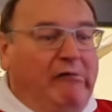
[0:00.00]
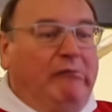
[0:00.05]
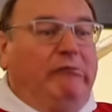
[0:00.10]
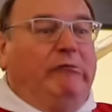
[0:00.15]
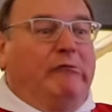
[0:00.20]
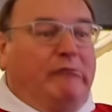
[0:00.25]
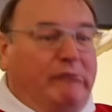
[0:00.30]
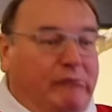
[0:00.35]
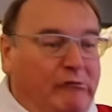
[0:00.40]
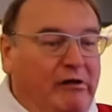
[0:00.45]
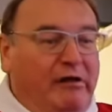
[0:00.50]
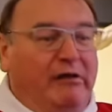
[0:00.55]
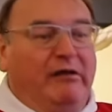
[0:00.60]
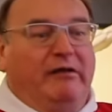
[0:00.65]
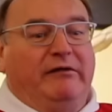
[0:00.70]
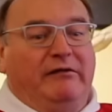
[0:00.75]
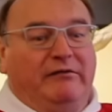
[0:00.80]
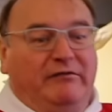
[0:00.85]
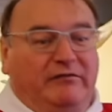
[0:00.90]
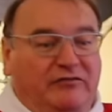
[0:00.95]
and you try
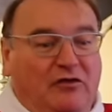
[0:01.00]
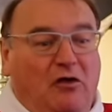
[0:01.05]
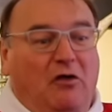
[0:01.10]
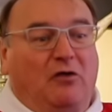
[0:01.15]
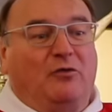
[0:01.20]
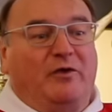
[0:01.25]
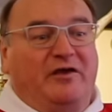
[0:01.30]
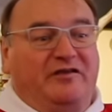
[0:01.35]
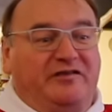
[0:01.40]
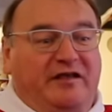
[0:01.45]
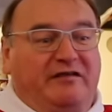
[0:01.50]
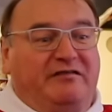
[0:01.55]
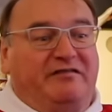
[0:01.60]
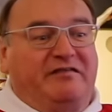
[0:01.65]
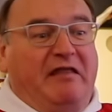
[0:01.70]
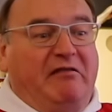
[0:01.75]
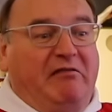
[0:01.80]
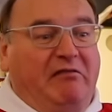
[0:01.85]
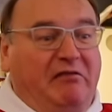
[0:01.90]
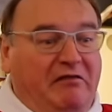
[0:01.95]
and it's always
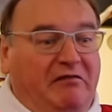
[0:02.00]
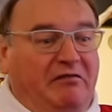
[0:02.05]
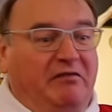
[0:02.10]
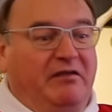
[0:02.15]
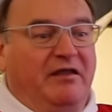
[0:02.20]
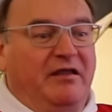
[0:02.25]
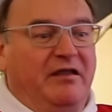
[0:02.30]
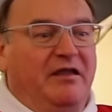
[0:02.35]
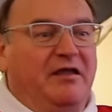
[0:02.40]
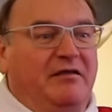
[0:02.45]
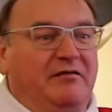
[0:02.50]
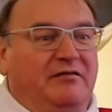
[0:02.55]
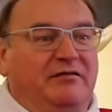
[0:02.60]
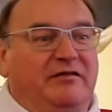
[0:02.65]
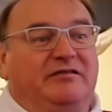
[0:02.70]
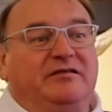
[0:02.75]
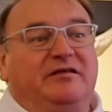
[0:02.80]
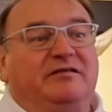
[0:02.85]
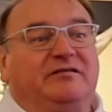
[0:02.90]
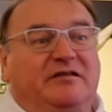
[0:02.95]
extended.
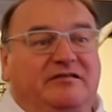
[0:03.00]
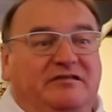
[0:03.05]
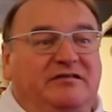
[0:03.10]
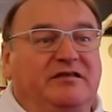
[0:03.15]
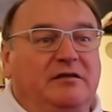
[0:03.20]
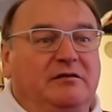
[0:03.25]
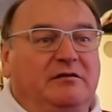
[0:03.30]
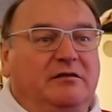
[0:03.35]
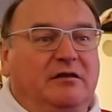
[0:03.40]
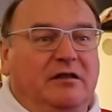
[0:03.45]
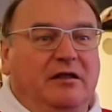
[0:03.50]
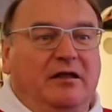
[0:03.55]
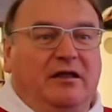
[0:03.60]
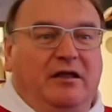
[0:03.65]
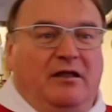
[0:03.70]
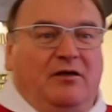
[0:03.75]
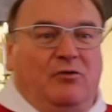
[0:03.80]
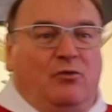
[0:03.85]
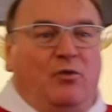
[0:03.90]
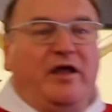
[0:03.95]
This is the sin.
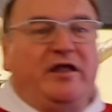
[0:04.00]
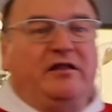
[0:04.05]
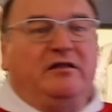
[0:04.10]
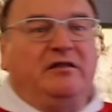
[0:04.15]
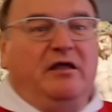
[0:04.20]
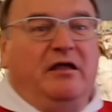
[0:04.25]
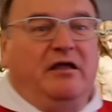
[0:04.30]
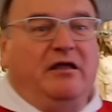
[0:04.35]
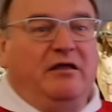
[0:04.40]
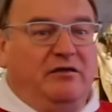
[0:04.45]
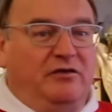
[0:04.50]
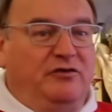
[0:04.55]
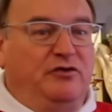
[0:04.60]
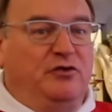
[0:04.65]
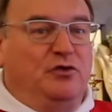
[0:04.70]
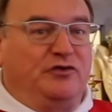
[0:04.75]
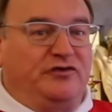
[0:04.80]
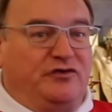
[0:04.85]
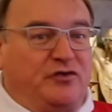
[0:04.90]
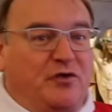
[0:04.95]
When
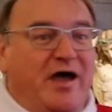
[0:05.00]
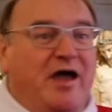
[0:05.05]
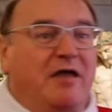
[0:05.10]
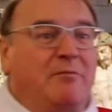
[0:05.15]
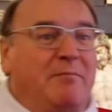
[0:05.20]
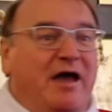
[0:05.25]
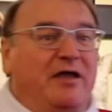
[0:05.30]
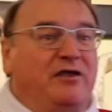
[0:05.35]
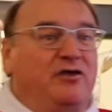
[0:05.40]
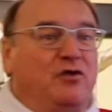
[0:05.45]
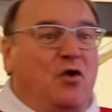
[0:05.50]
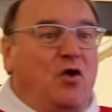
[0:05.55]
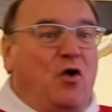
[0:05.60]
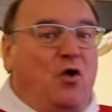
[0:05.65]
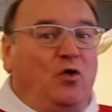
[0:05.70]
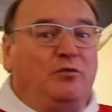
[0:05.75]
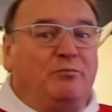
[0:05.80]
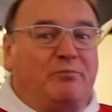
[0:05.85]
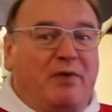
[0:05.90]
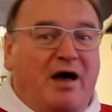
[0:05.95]
you try by your
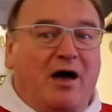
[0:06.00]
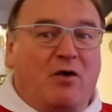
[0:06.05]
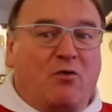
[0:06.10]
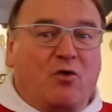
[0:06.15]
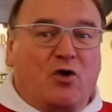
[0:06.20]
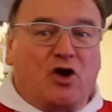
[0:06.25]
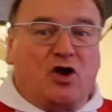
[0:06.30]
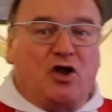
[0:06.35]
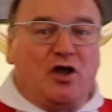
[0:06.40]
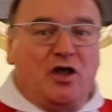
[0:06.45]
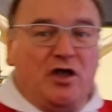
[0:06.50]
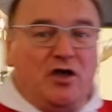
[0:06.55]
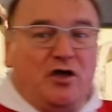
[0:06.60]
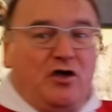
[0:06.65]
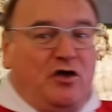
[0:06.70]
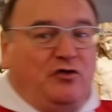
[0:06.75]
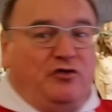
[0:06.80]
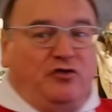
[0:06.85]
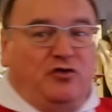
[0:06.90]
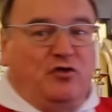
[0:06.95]
own power,
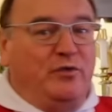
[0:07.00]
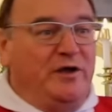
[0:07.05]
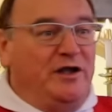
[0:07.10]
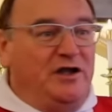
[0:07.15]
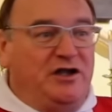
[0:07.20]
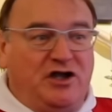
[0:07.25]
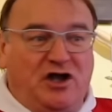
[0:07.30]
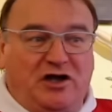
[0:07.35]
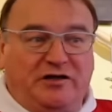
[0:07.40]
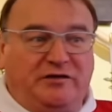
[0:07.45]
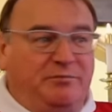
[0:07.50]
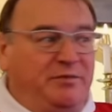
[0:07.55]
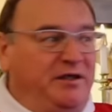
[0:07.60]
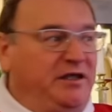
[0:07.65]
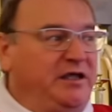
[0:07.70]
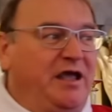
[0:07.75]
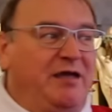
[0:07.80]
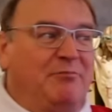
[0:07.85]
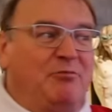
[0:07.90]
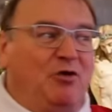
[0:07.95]
you will not
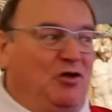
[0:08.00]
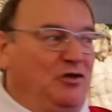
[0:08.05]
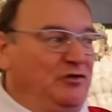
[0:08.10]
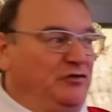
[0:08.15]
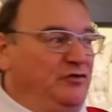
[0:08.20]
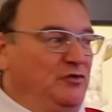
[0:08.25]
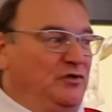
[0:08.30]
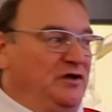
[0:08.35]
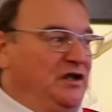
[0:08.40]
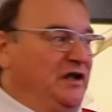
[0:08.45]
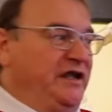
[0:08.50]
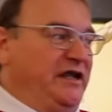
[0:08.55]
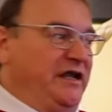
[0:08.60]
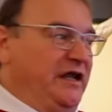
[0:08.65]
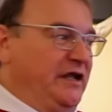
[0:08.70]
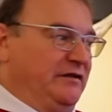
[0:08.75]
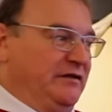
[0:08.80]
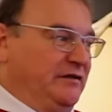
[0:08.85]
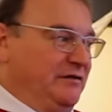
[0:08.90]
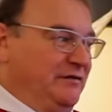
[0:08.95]
be able to clean
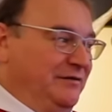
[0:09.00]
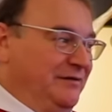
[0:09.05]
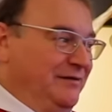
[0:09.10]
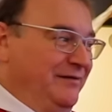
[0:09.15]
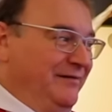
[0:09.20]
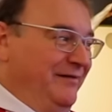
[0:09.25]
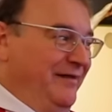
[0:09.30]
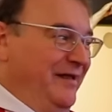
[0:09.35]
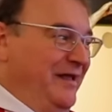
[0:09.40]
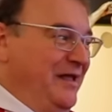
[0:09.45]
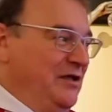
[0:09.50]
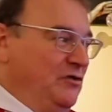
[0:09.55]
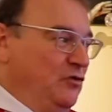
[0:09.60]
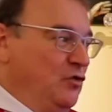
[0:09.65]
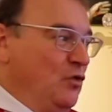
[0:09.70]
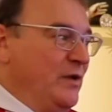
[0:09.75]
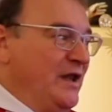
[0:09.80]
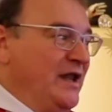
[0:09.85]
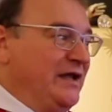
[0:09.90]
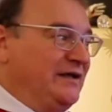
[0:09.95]
it.
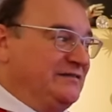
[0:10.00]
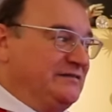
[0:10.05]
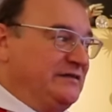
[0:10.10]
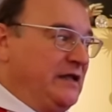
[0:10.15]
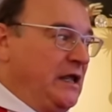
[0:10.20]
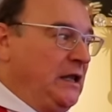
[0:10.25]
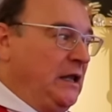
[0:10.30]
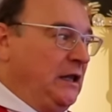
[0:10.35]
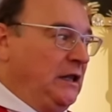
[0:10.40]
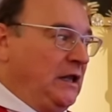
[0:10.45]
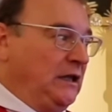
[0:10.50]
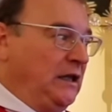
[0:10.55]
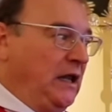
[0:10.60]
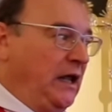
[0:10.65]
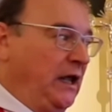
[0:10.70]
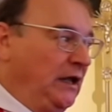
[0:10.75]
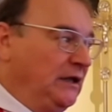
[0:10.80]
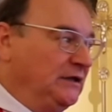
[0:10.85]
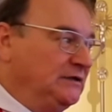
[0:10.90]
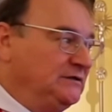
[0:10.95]
You will extend the
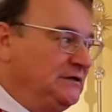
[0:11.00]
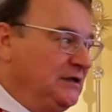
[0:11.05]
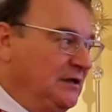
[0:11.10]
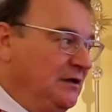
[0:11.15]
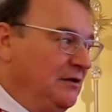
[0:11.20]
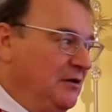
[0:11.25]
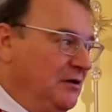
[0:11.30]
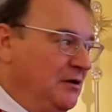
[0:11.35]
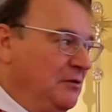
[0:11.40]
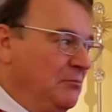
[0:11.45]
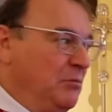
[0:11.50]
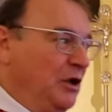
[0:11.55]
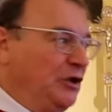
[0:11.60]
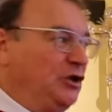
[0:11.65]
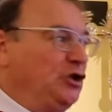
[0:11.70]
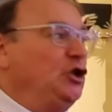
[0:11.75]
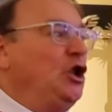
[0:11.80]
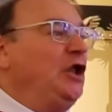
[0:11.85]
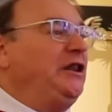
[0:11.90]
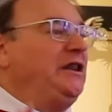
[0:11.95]
thing,
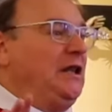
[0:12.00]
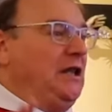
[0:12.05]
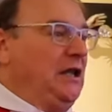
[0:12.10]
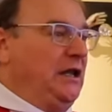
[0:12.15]
but not